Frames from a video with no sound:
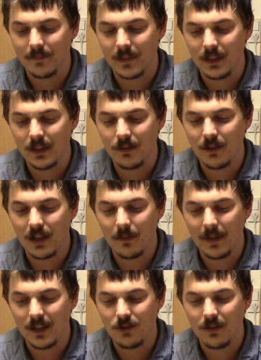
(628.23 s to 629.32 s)
you can
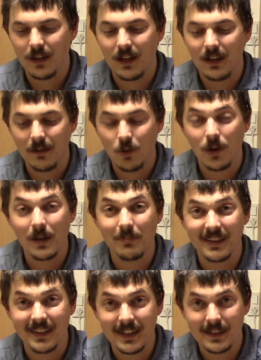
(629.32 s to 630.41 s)
imagine that I am quite
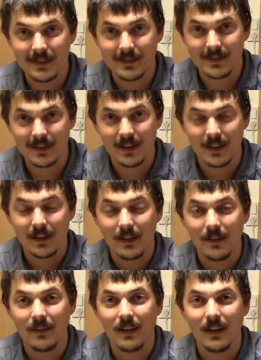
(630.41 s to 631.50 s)
pleased
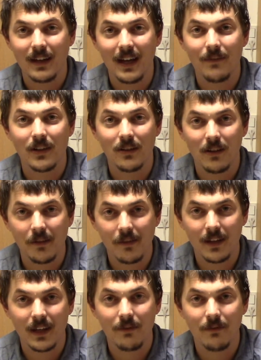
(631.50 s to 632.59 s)
that I haven't
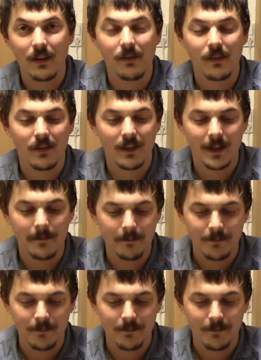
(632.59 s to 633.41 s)
lost any recently.